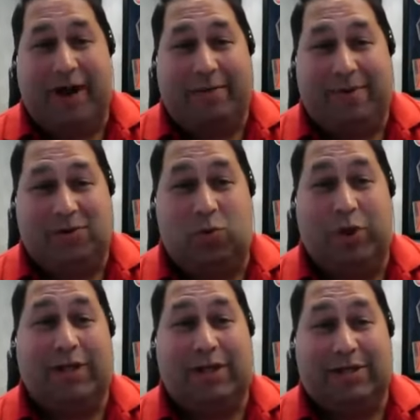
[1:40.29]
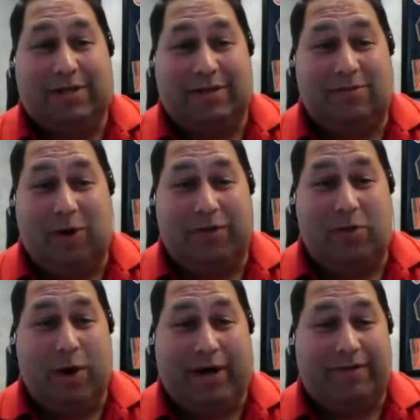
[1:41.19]
Rapids winless
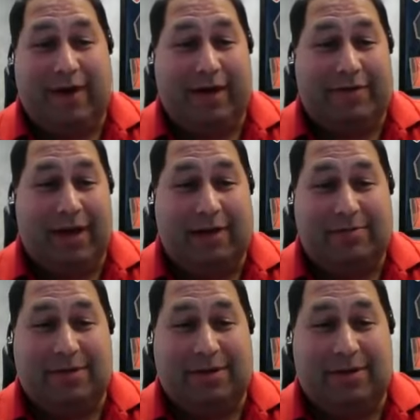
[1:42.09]
in 25 games.